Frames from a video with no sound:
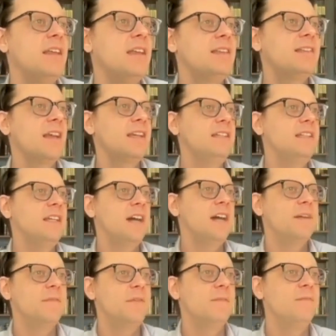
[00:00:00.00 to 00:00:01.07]
this idea
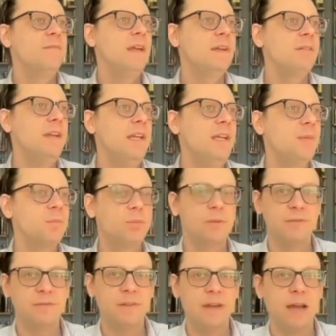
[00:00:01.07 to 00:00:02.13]
of a very
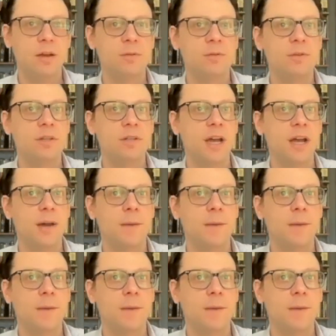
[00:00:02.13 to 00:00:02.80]
profound